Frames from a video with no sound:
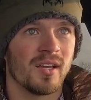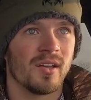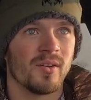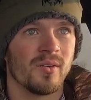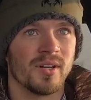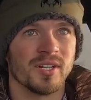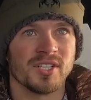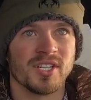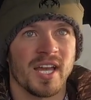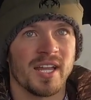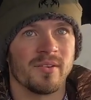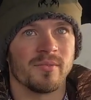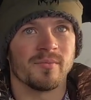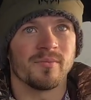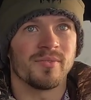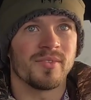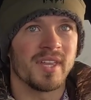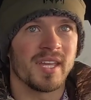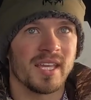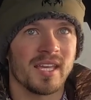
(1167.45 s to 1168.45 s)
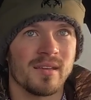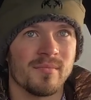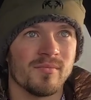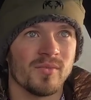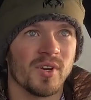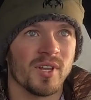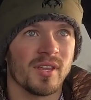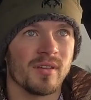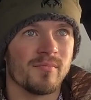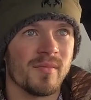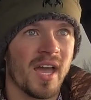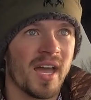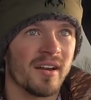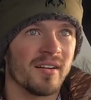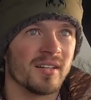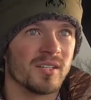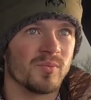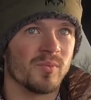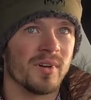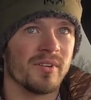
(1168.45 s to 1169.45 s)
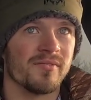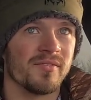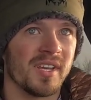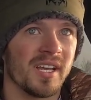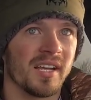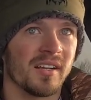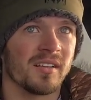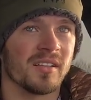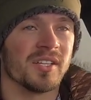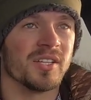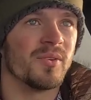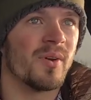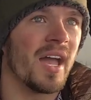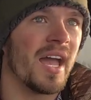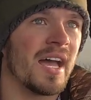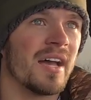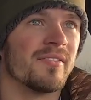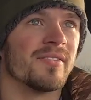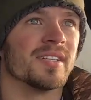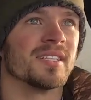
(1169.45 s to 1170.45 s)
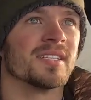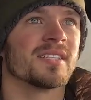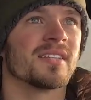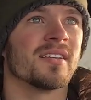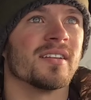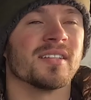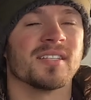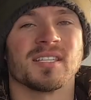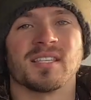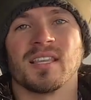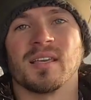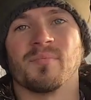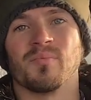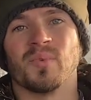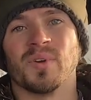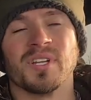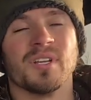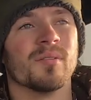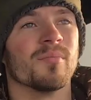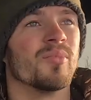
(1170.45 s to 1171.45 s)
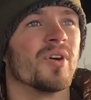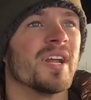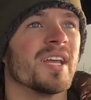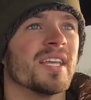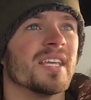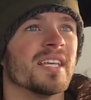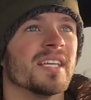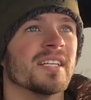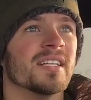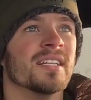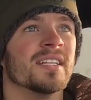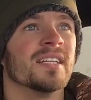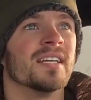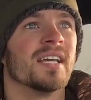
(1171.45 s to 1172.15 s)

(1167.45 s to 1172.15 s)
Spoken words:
which I don't think it really matters what vehicle you have. It's going to slip when you're braking.